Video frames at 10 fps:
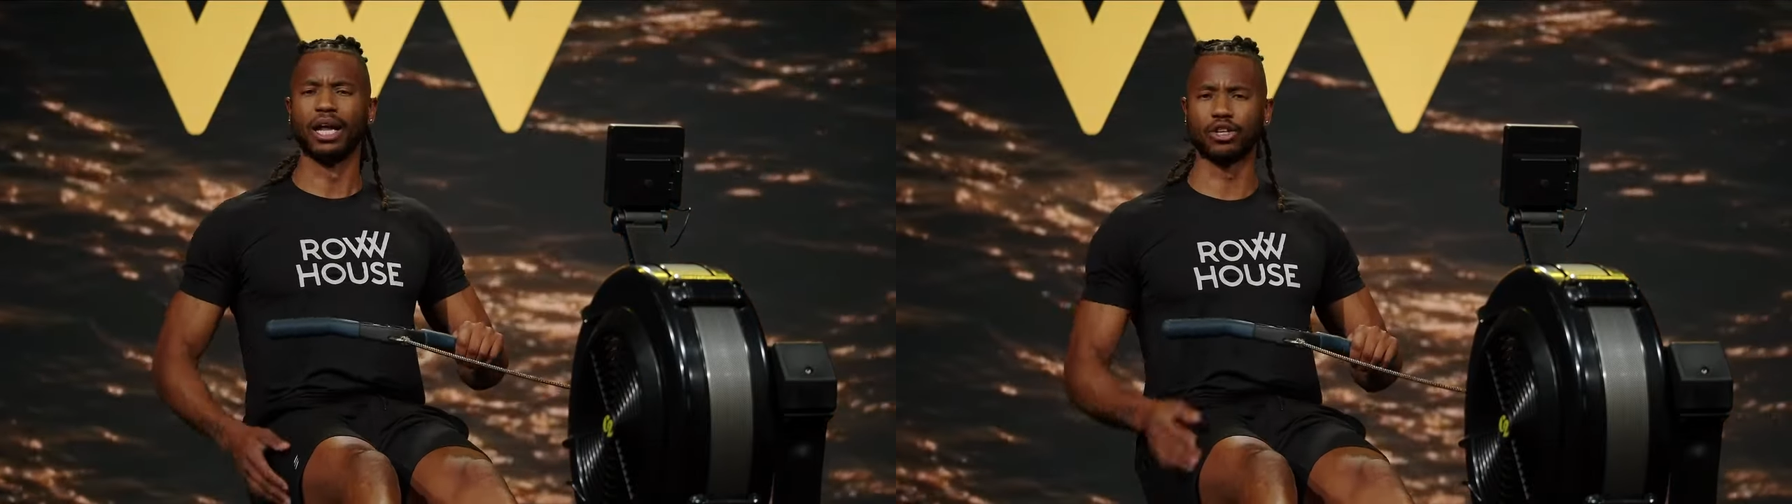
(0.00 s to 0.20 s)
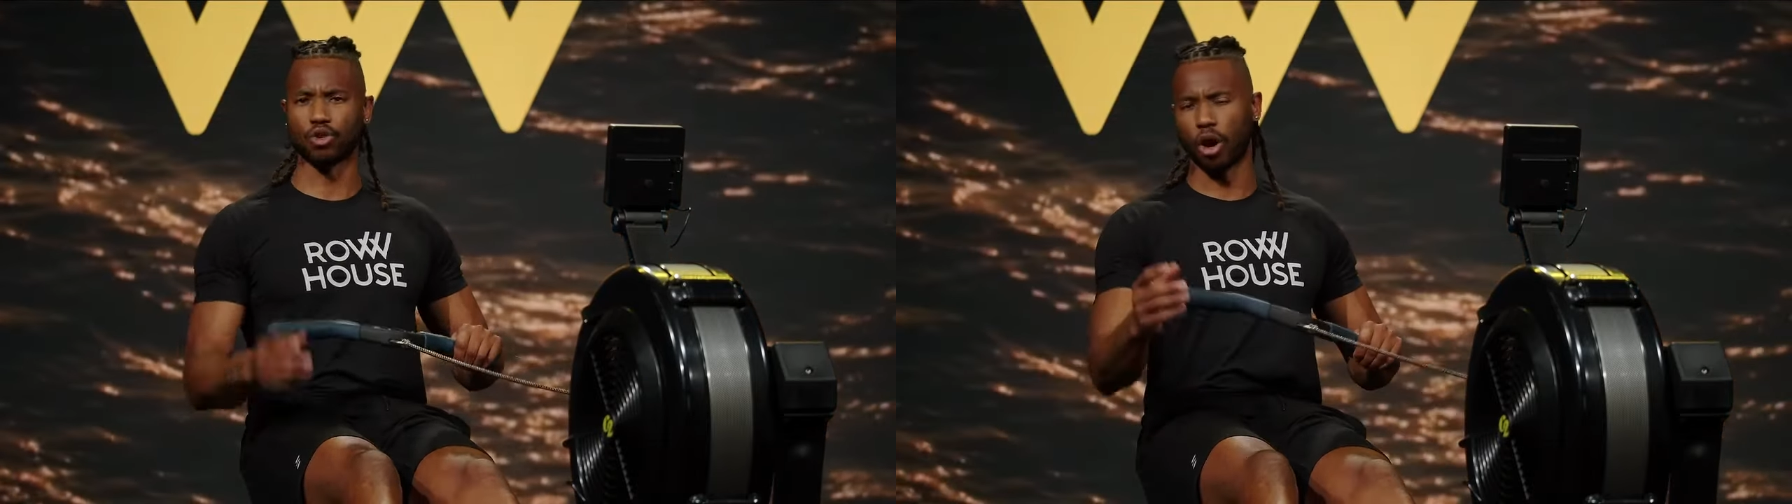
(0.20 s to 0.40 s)

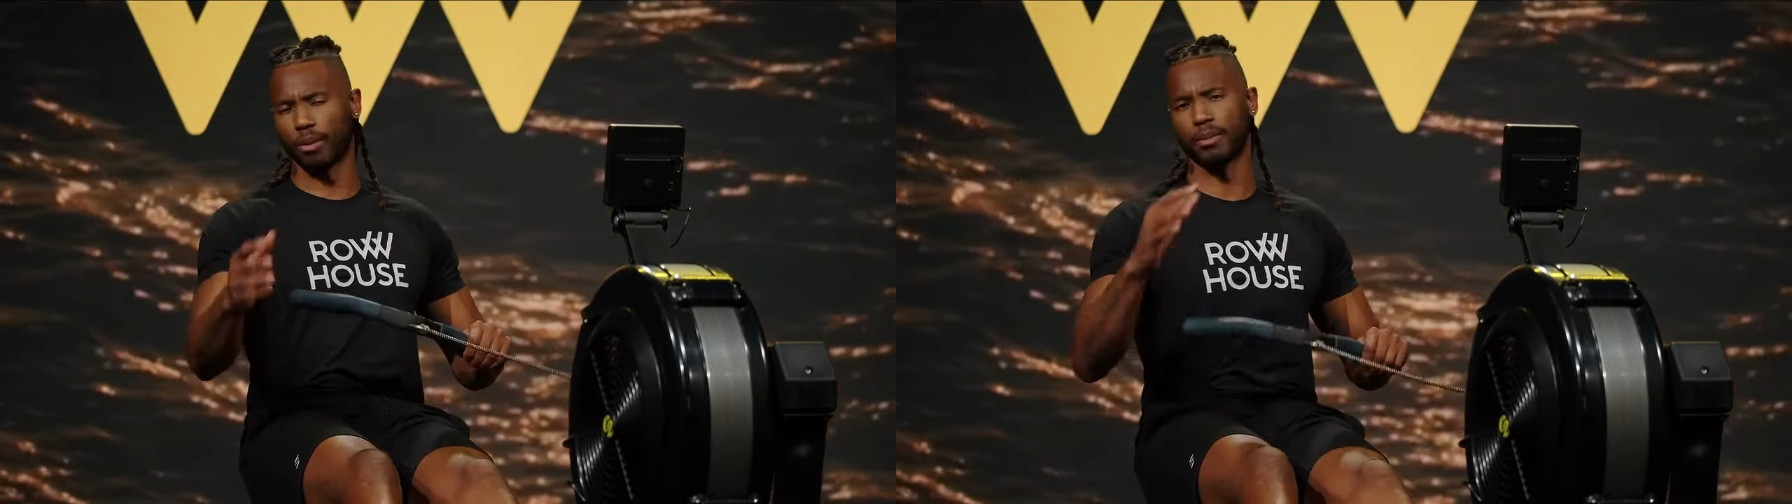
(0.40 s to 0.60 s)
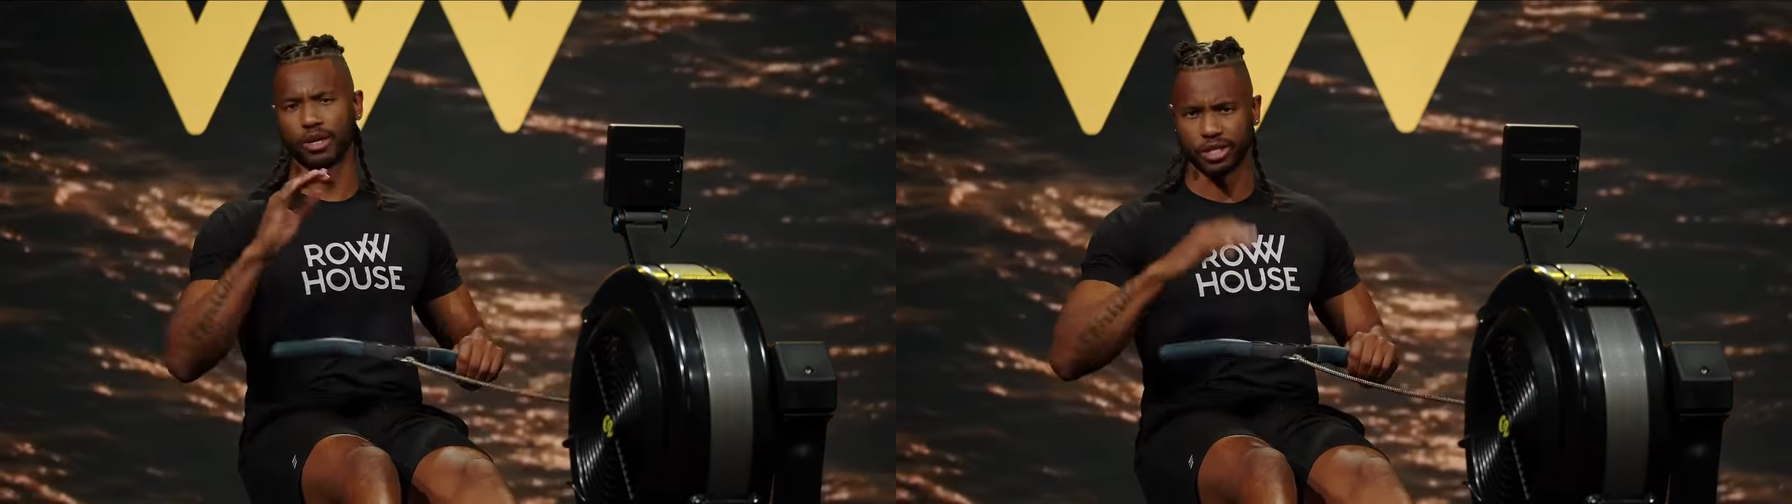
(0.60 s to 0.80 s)
Legs draw.
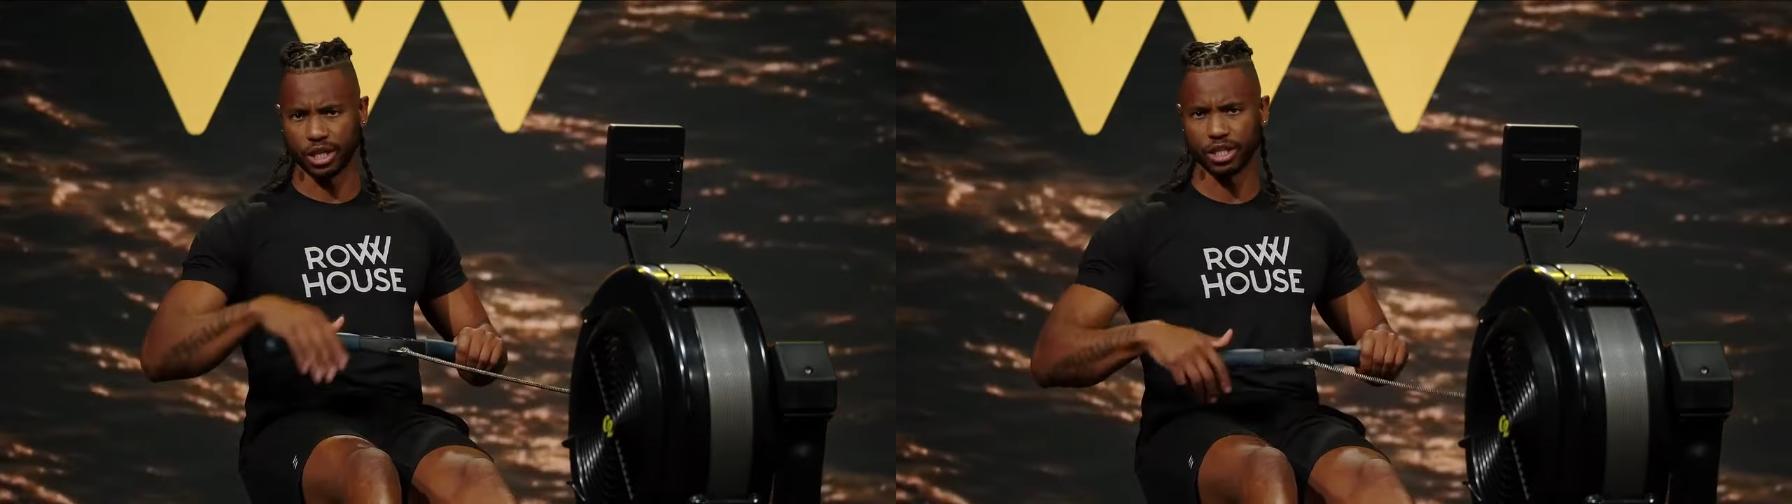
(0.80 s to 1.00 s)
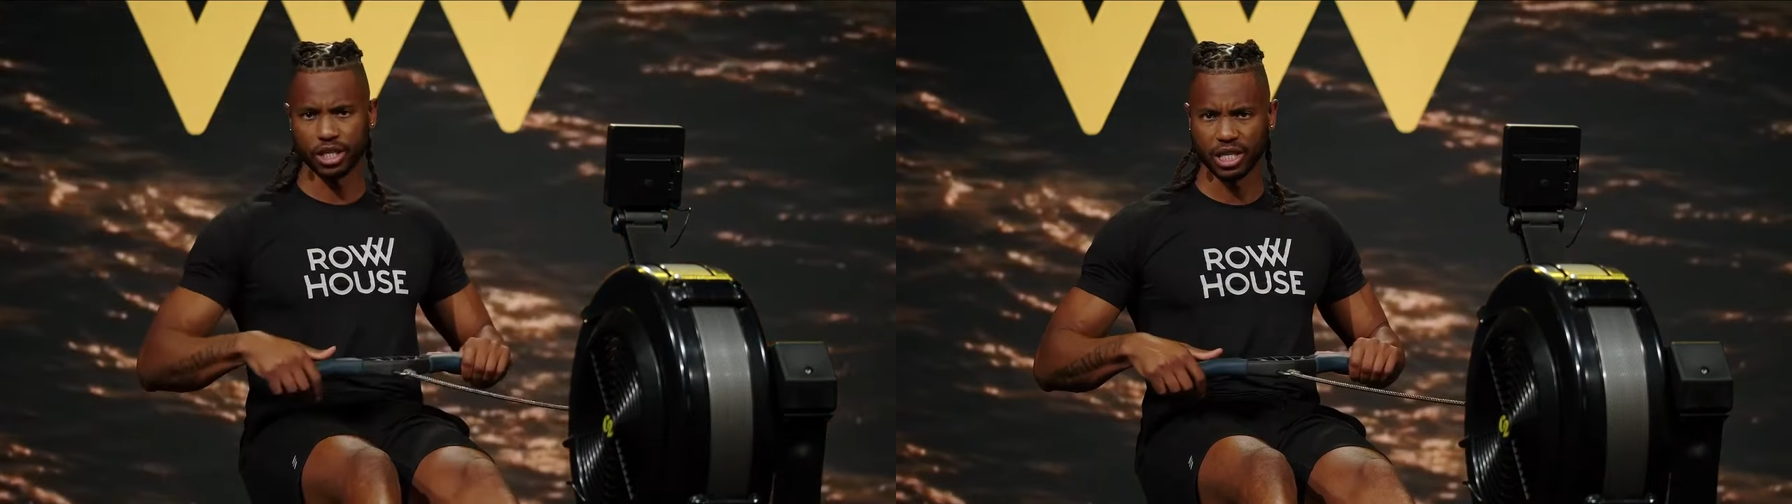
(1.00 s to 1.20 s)
Remember, 60 to